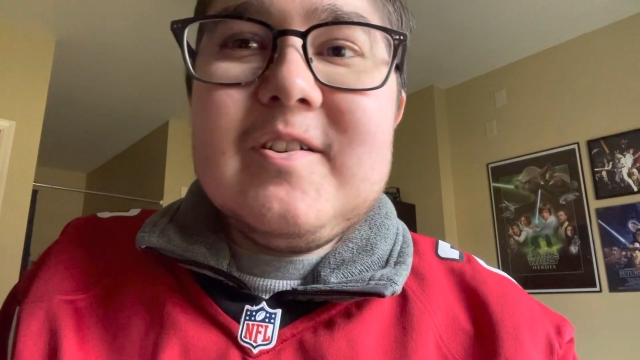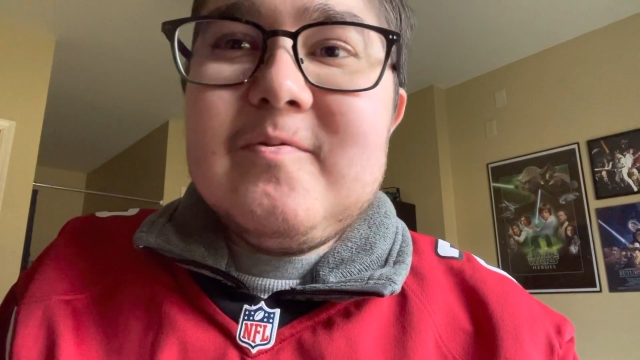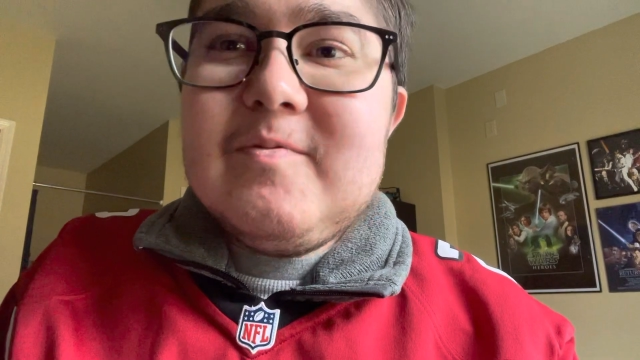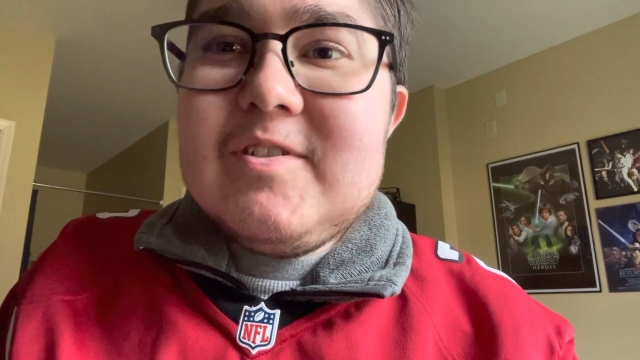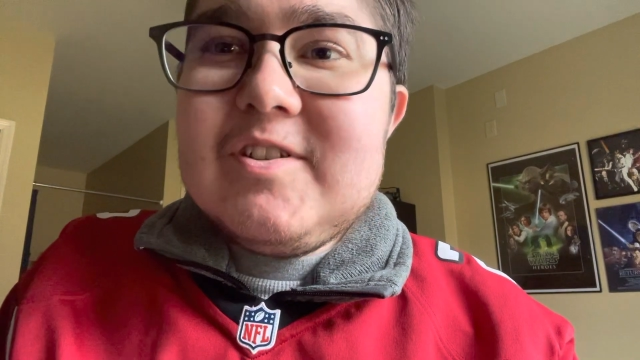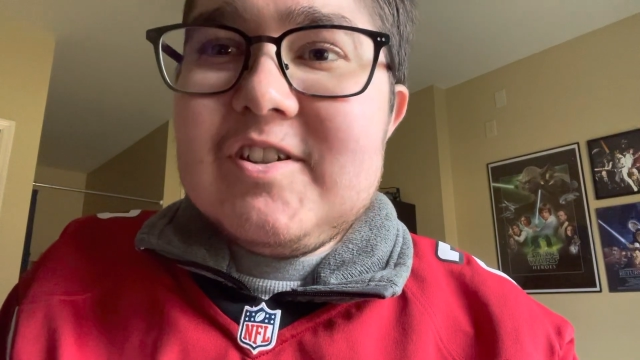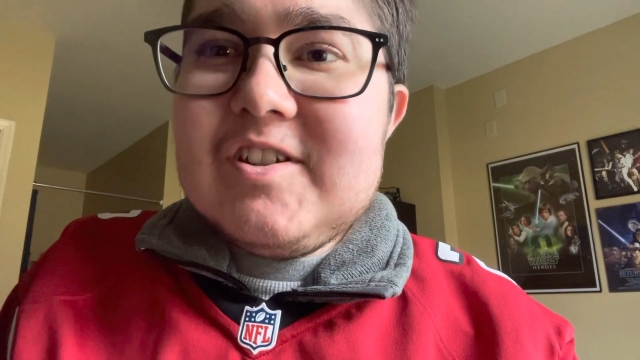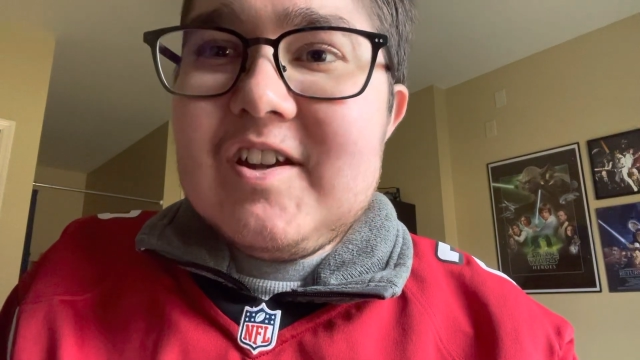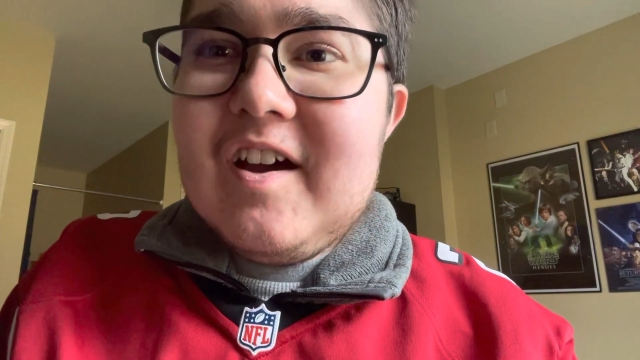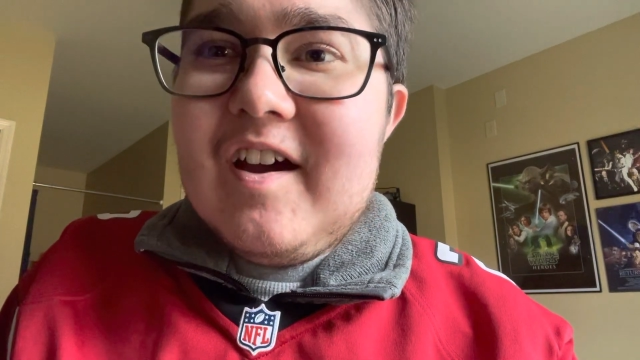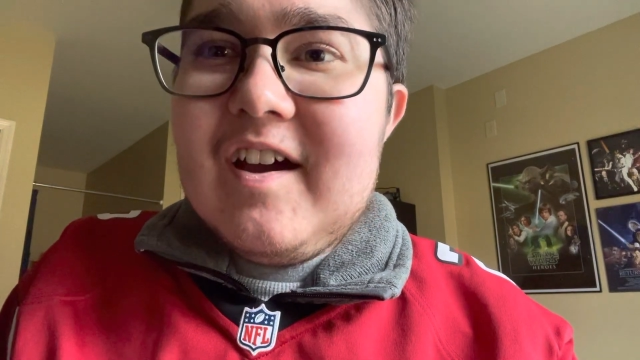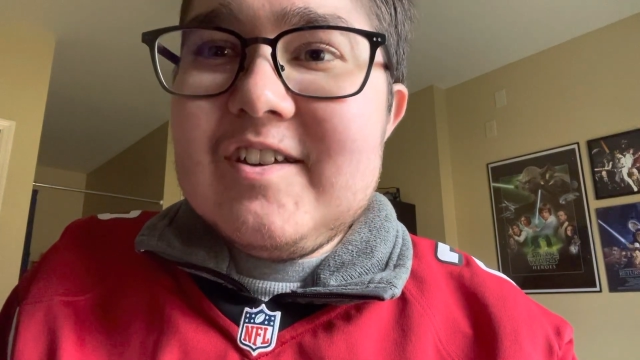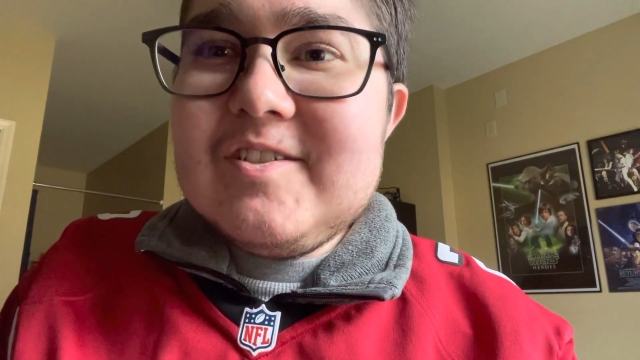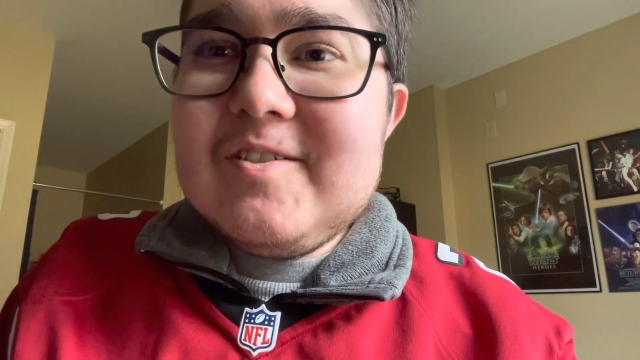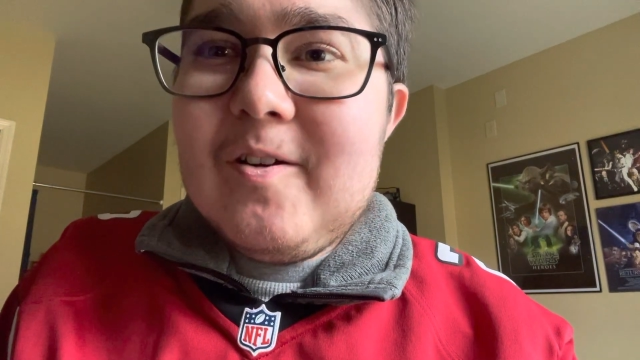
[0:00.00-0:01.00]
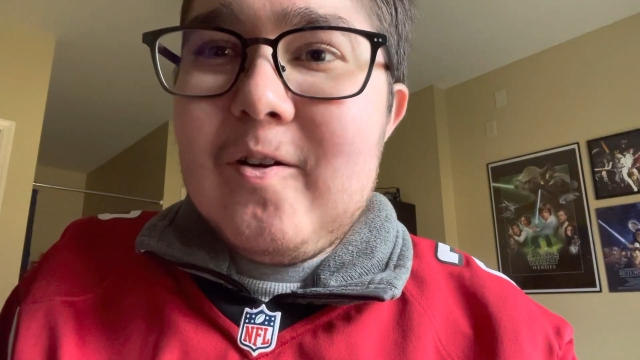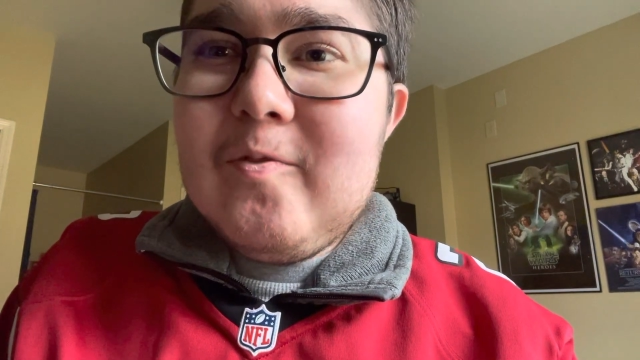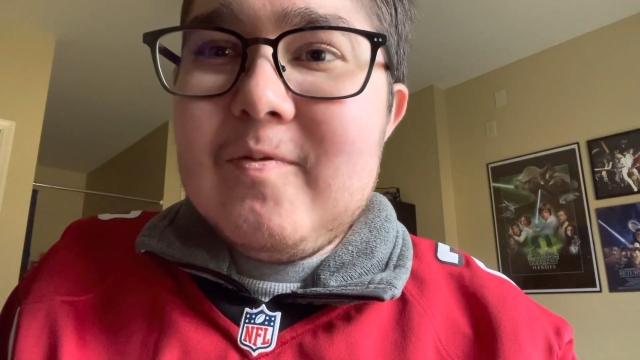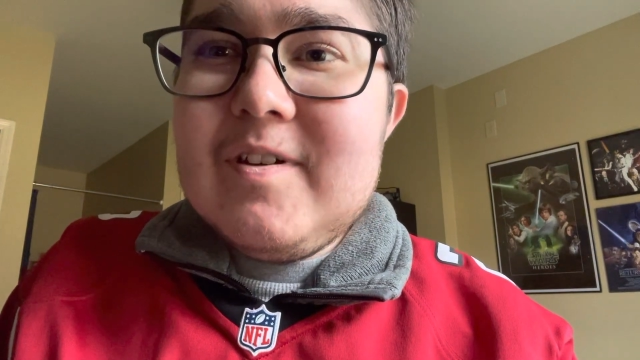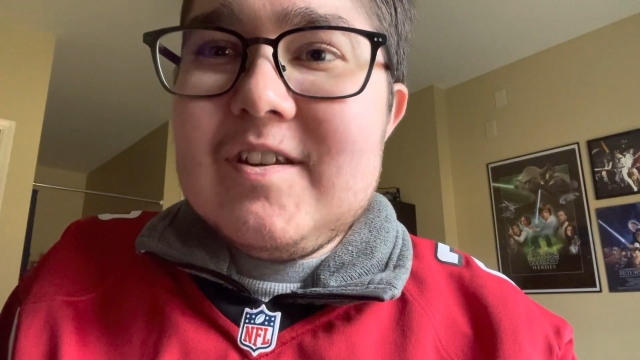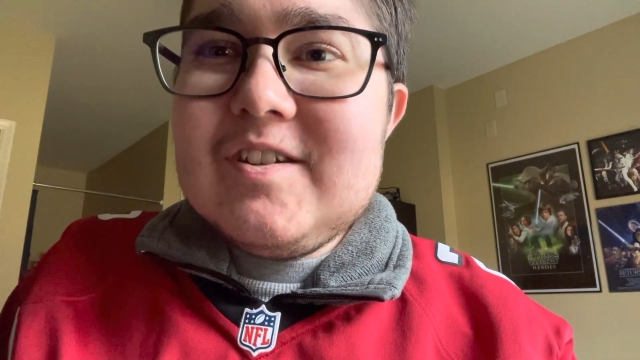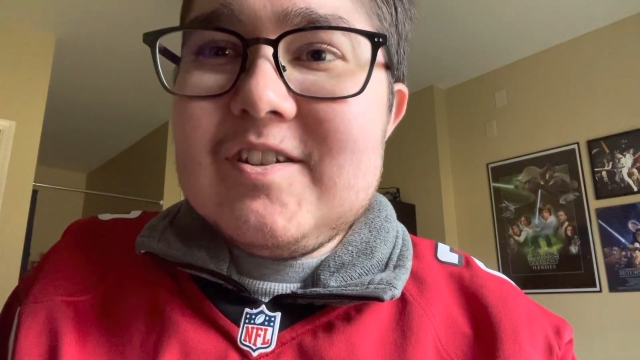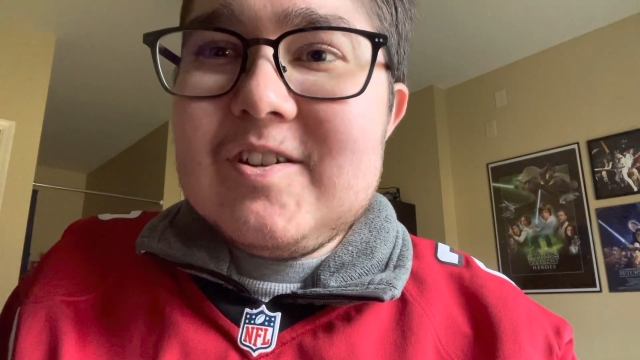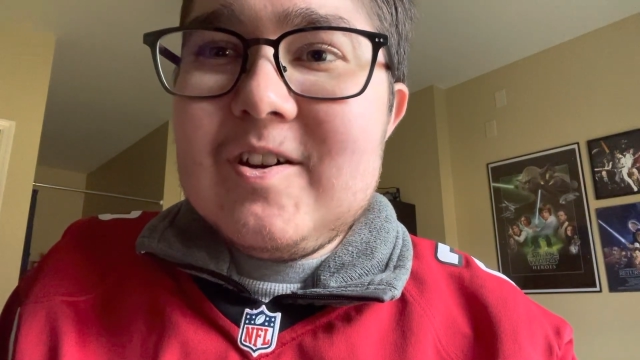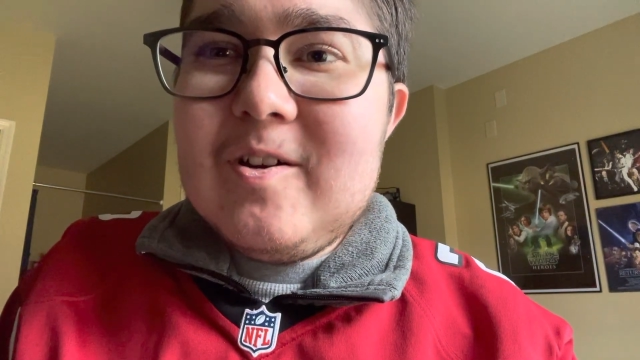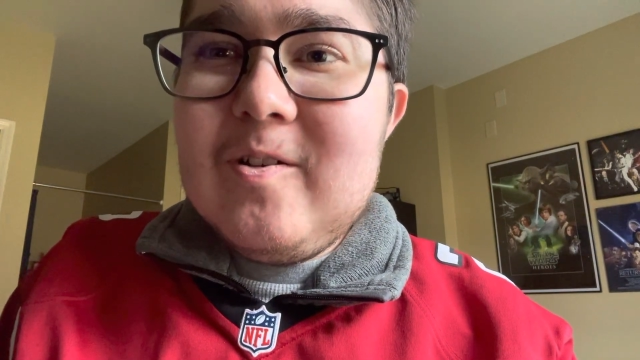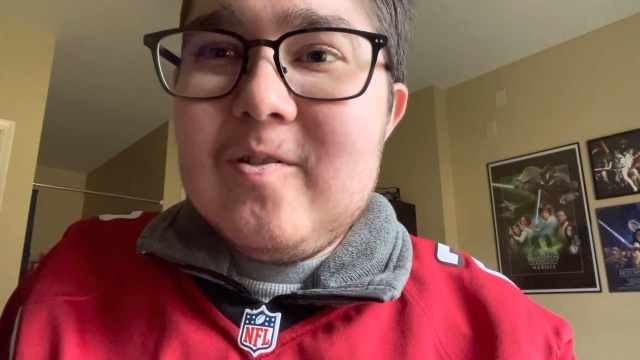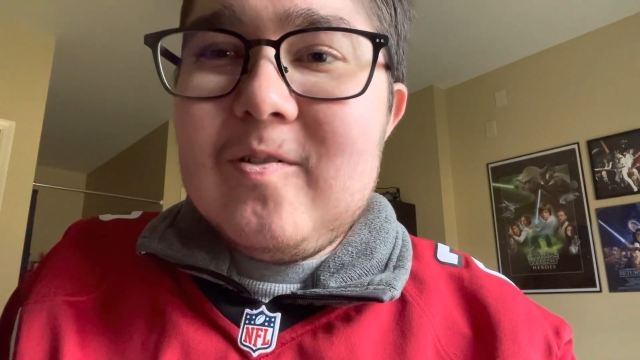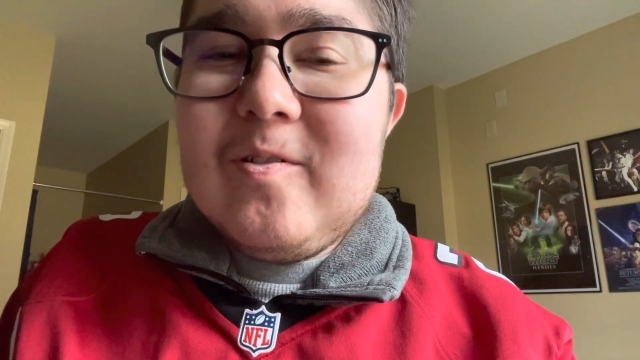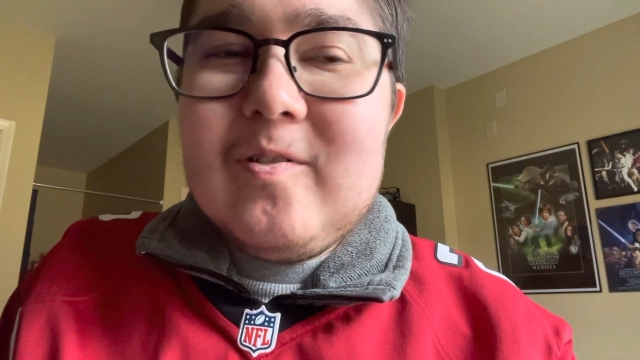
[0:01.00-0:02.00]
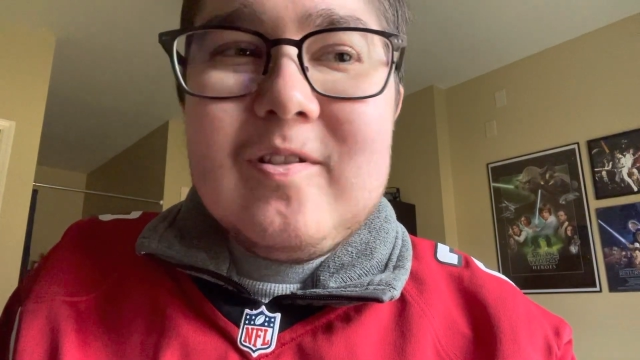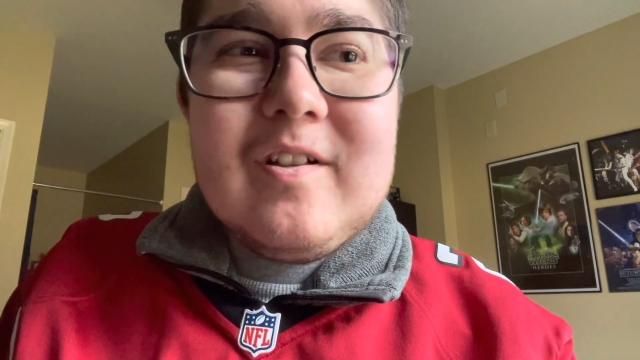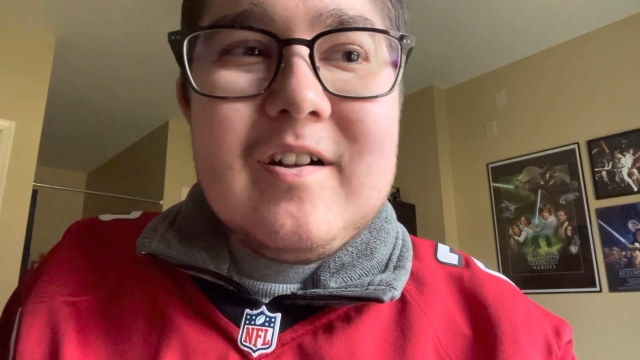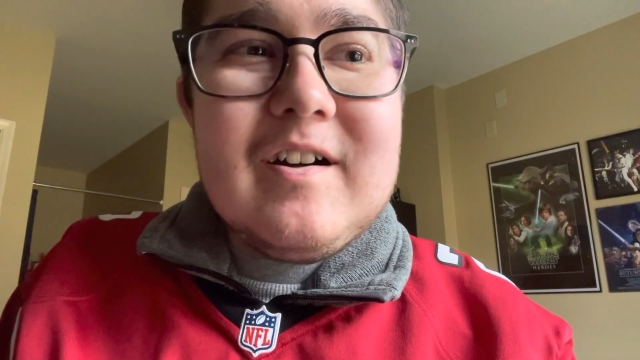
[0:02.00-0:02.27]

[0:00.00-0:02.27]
which ties our win total